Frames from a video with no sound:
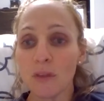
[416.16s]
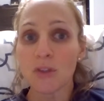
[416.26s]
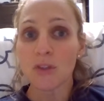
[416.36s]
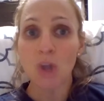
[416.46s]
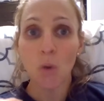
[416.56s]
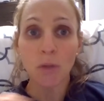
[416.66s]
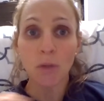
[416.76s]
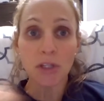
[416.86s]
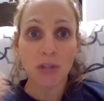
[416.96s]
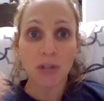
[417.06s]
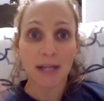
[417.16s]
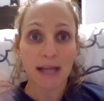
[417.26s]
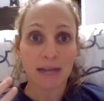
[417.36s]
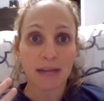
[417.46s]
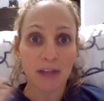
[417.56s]
So really trying to
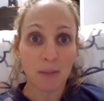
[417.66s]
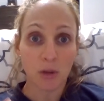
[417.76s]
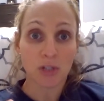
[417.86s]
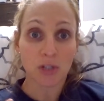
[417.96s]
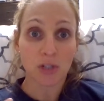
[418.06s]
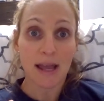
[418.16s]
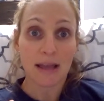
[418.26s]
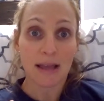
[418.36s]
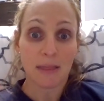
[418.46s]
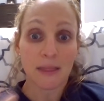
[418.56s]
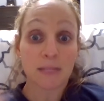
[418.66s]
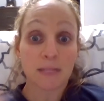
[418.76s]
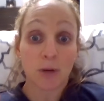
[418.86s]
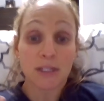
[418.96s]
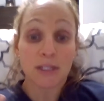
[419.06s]
kind of like portray this
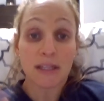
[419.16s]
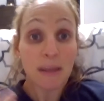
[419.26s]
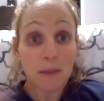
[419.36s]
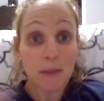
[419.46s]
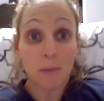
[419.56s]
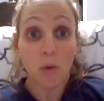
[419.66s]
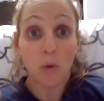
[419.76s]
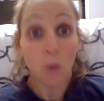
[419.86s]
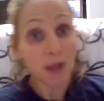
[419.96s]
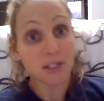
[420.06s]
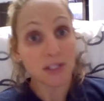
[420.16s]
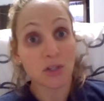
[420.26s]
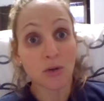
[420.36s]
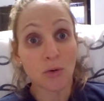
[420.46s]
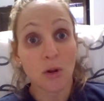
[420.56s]
person that people want
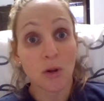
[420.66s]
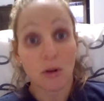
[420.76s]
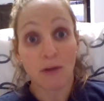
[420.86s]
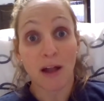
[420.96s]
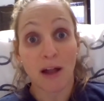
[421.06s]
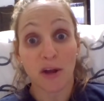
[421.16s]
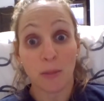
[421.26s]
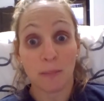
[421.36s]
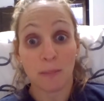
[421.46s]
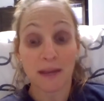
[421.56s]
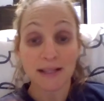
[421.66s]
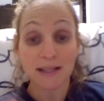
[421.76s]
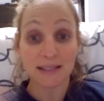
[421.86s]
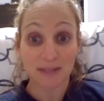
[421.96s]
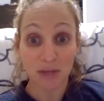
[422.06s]
to follow
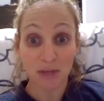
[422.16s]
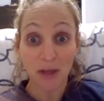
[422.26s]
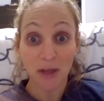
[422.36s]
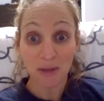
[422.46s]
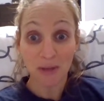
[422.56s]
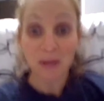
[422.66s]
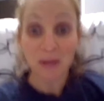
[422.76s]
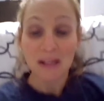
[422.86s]
because they'll follow you.